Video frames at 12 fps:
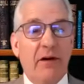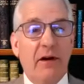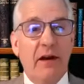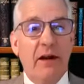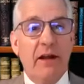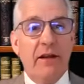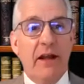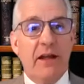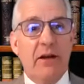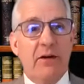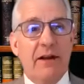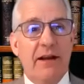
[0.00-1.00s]

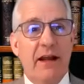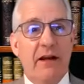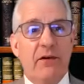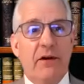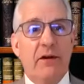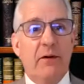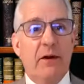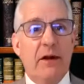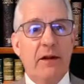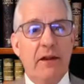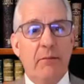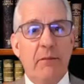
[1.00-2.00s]
for
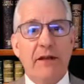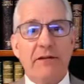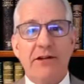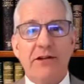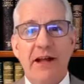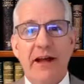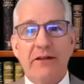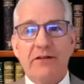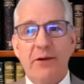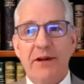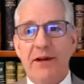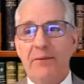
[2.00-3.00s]
doing the message
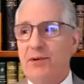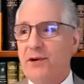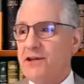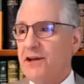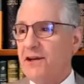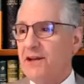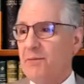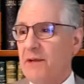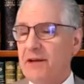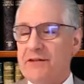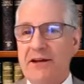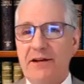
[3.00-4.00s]
last week. I appreciate
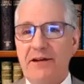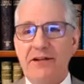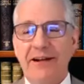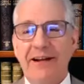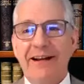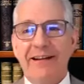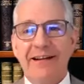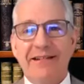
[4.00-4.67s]
the message.